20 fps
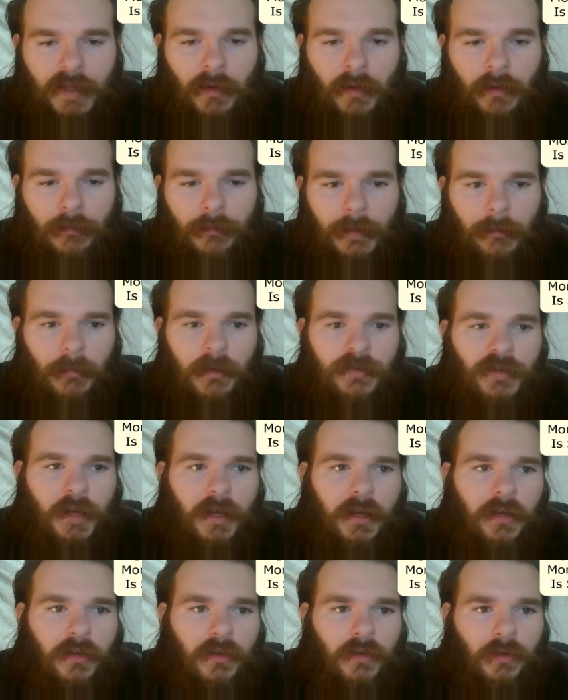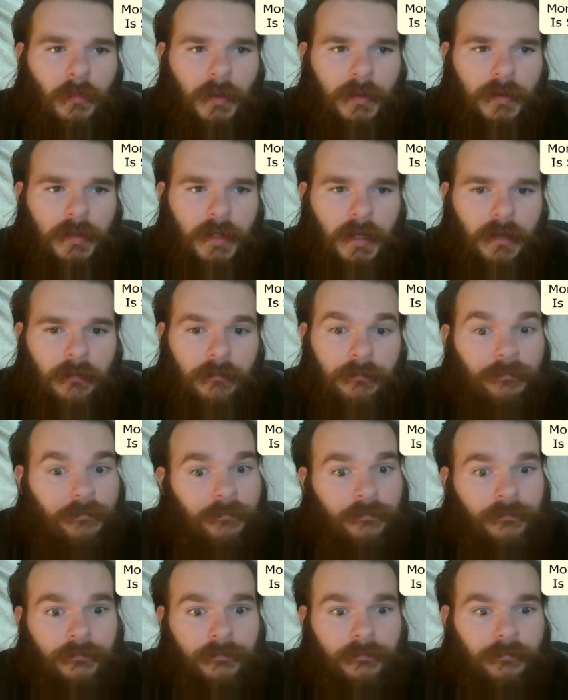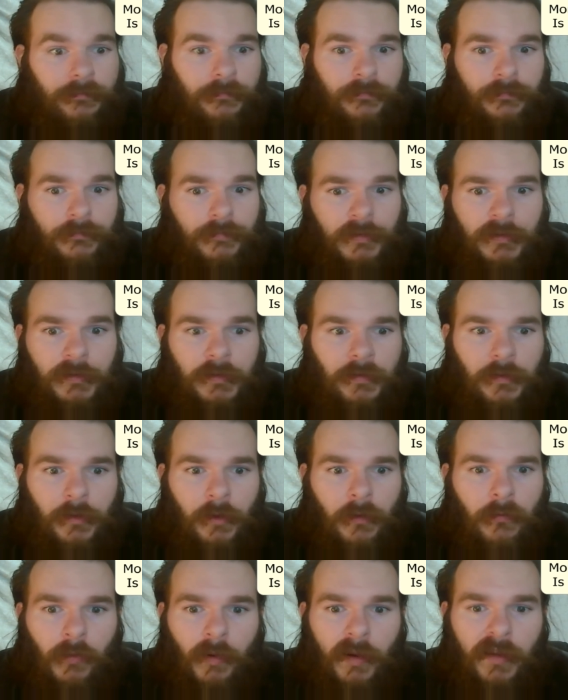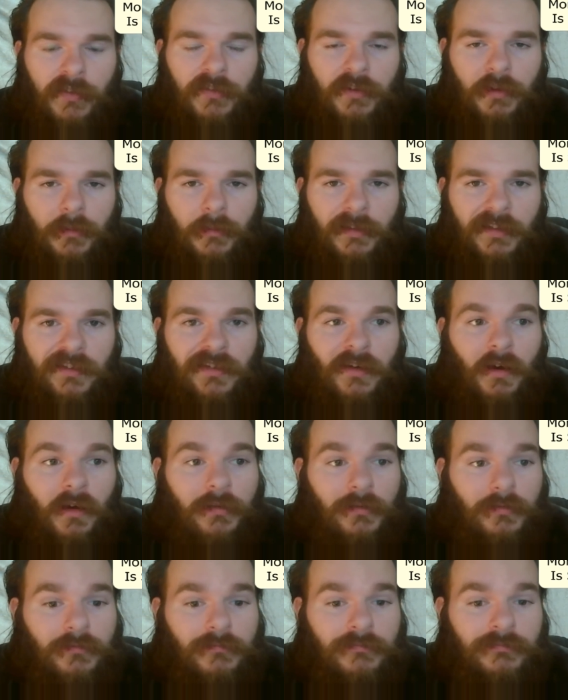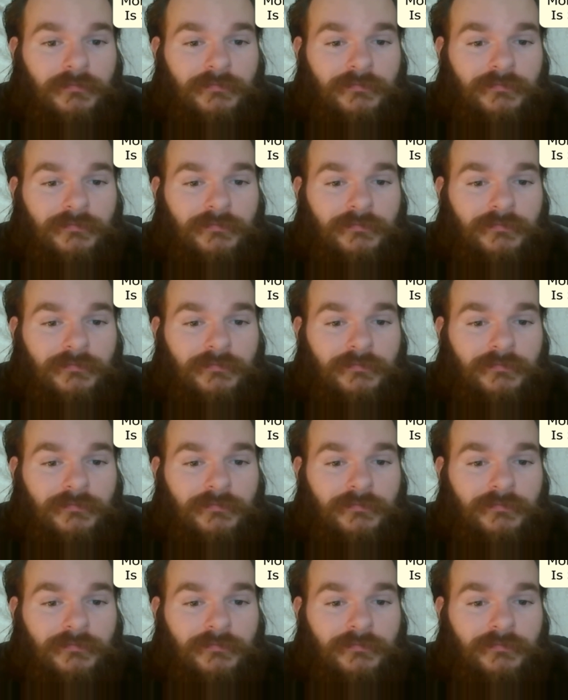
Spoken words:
Now, how much I can do about that. If you overwrite something, it's gone.